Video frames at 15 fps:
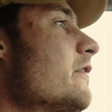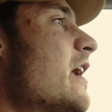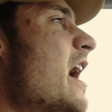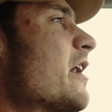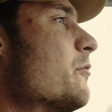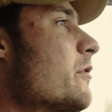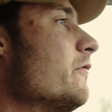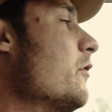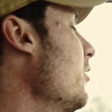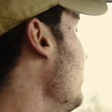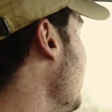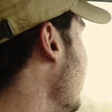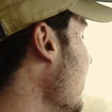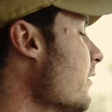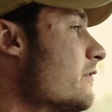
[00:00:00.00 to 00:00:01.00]
the adequate
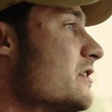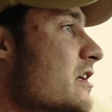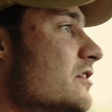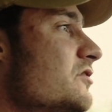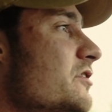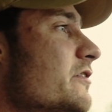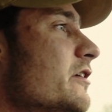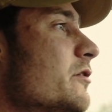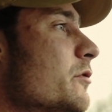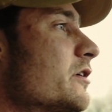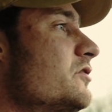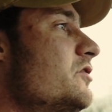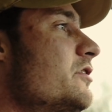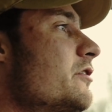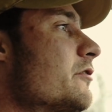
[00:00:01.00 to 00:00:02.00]
volume and kind of intensity that you want
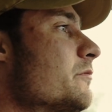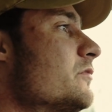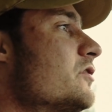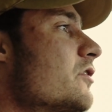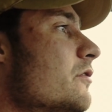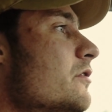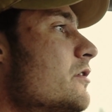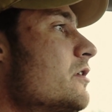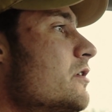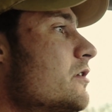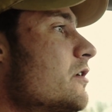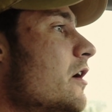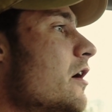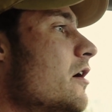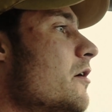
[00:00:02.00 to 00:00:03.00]
to see here. So
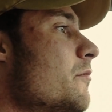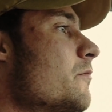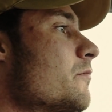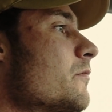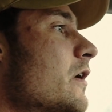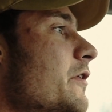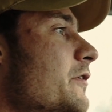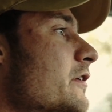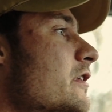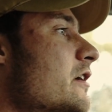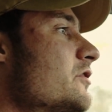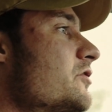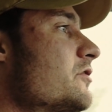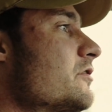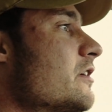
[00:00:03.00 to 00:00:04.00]
I think
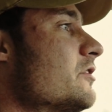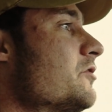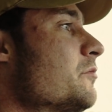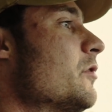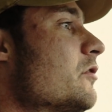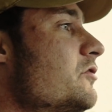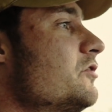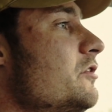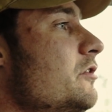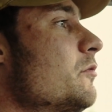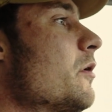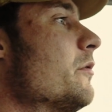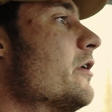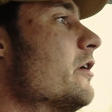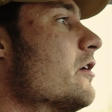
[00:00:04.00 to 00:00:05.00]
that's mostly
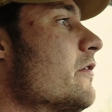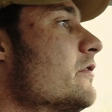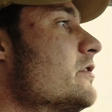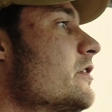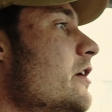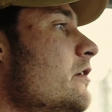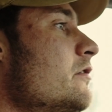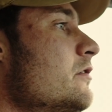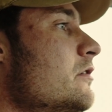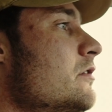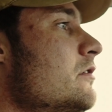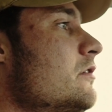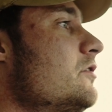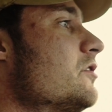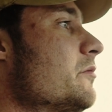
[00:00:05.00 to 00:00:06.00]
what we're going to cover today.
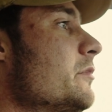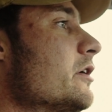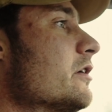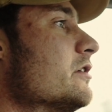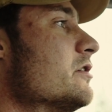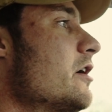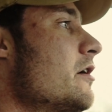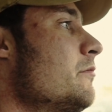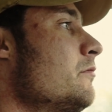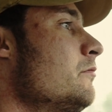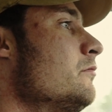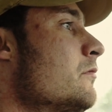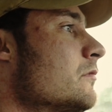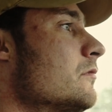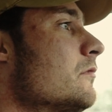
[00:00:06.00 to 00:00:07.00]
It's going to be a good time.
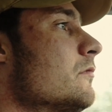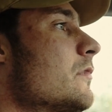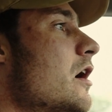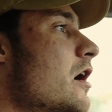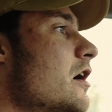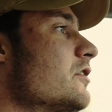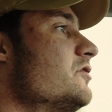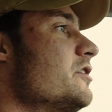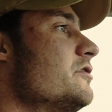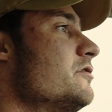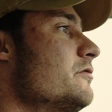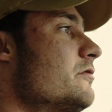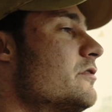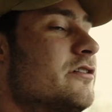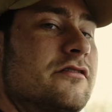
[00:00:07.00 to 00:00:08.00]
Stay
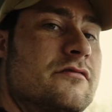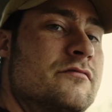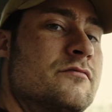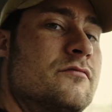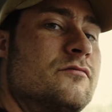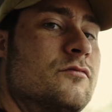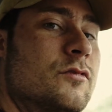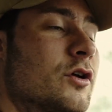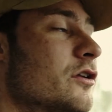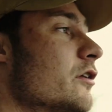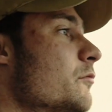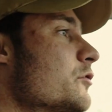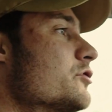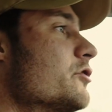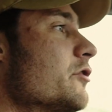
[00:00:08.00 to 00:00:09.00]
tuned, and
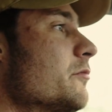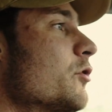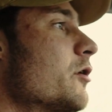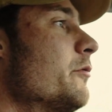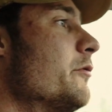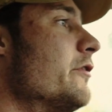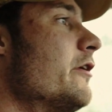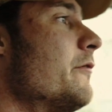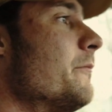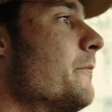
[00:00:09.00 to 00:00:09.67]
we'll show you more when we're there.